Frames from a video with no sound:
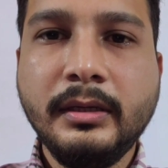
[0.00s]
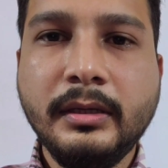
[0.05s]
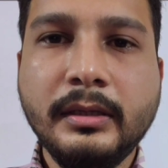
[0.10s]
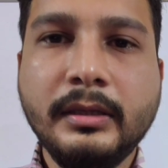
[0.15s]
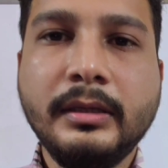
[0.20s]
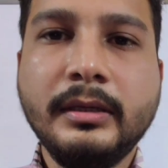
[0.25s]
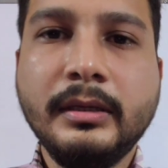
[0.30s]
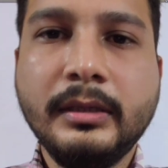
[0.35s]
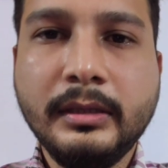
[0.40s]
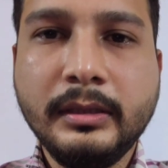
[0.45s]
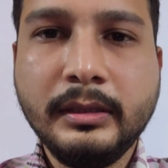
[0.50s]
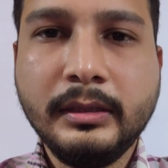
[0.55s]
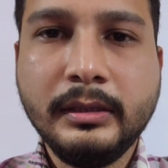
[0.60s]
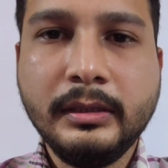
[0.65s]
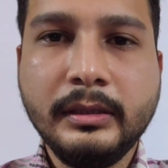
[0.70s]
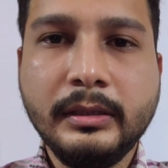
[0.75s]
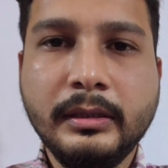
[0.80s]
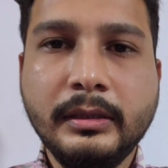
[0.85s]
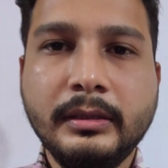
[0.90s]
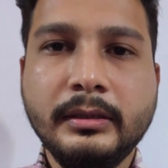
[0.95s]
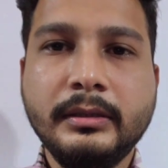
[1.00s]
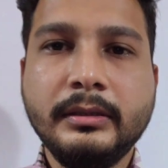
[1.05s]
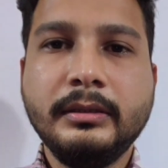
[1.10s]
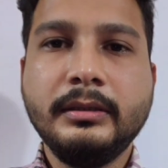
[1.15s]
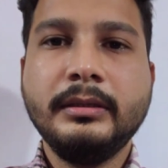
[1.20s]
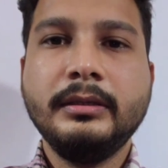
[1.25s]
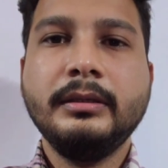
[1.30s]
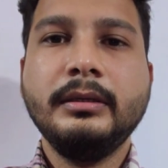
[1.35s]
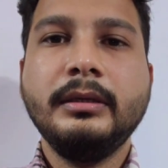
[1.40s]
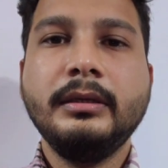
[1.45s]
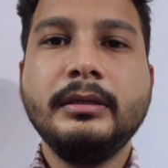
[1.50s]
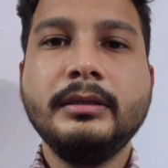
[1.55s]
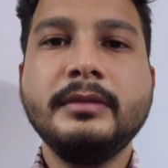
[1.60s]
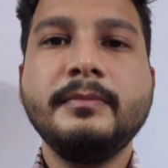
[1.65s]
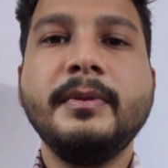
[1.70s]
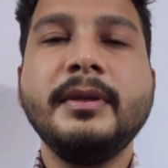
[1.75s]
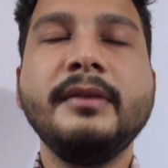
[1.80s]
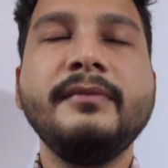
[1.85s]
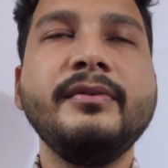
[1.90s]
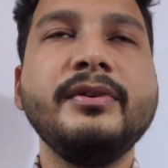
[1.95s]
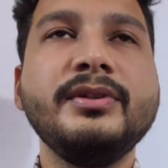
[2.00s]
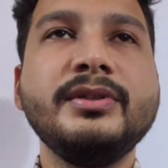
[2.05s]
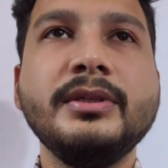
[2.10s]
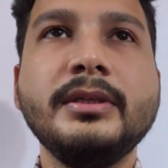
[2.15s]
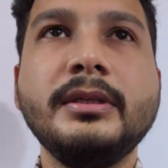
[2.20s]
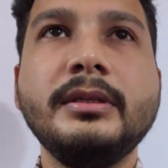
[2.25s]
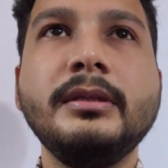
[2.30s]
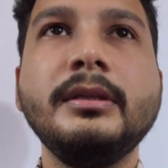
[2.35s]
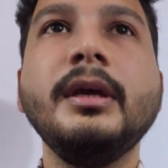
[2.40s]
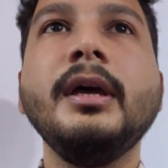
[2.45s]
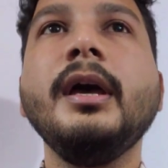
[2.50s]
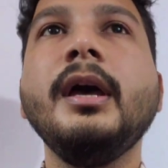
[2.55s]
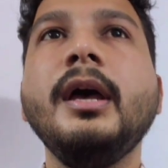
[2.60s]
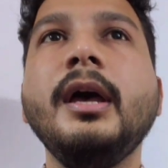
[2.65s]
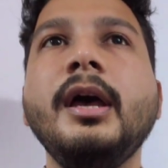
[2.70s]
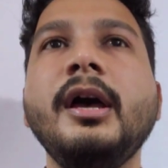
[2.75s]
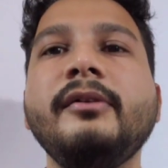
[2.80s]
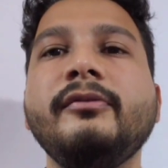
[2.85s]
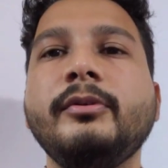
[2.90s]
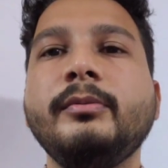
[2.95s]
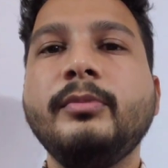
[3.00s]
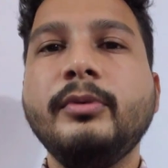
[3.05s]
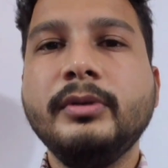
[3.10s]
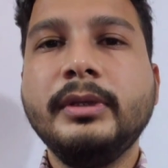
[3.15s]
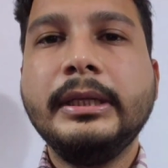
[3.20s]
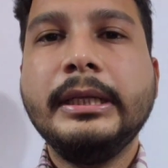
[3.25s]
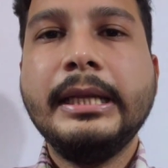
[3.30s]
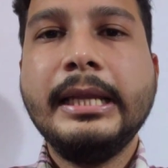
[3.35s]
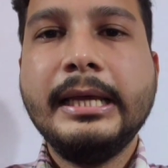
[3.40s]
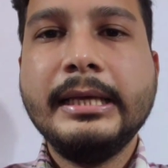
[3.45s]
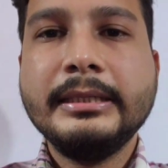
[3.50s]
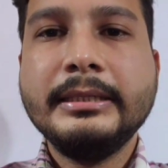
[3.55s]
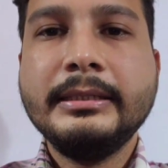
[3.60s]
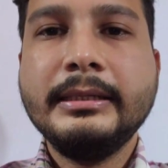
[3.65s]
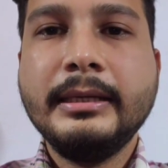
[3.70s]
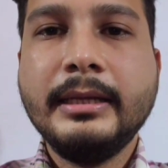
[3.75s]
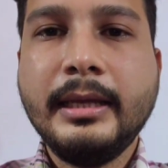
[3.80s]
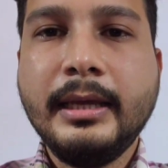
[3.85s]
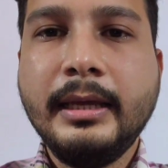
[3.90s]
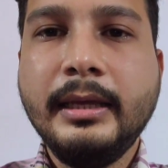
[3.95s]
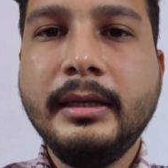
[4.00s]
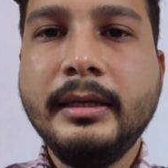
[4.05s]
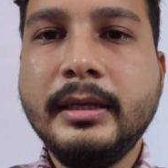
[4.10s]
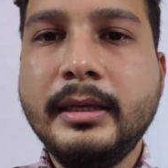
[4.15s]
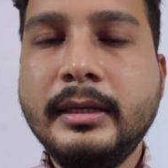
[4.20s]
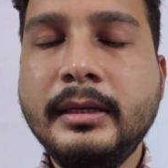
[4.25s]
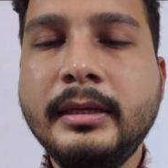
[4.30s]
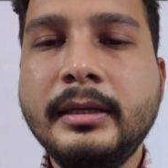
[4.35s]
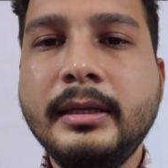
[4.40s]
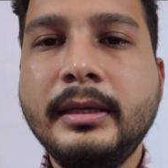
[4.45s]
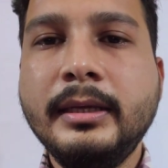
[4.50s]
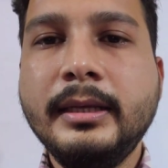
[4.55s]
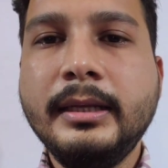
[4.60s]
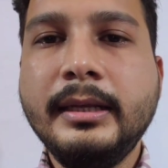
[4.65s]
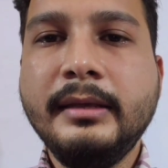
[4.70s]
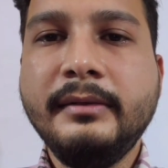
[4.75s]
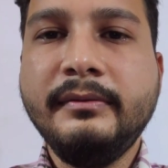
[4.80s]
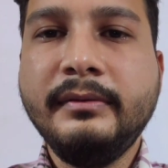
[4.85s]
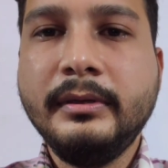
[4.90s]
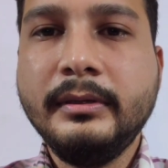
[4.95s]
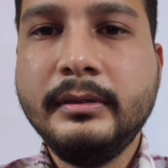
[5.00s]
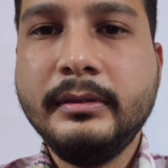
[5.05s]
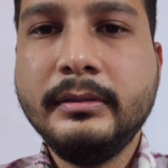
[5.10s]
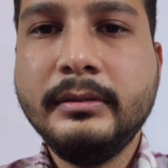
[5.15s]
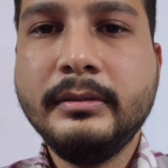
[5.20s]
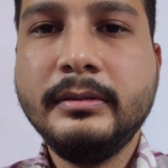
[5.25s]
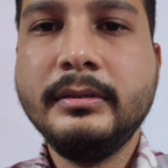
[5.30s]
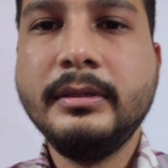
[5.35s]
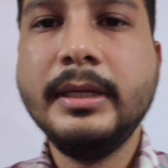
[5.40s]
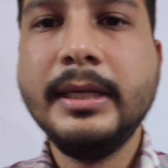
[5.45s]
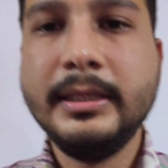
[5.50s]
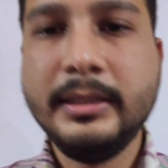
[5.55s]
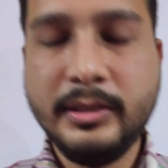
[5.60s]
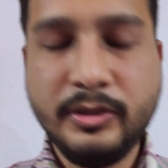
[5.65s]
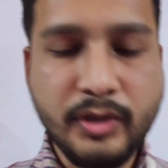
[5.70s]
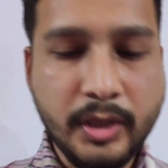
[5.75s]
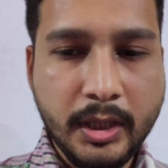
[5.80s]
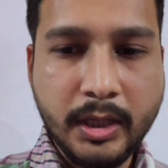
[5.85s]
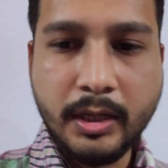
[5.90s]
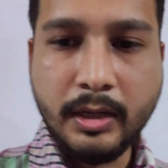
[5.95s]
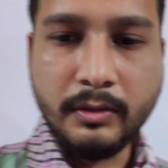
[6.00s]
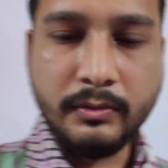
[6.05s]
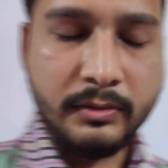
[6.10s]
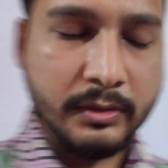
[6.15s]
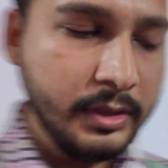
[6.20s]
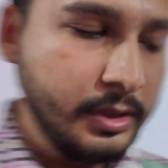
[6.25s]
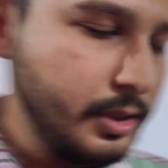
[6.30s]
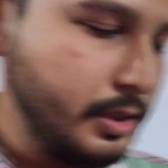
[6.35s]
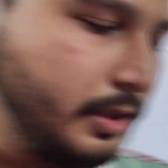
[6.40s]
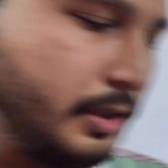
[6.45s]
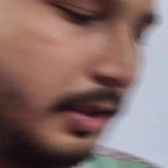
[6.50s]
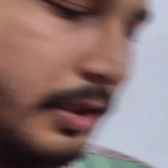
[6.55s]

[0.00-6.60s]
It is beneficial for both class 9 and 11. So let's check it out.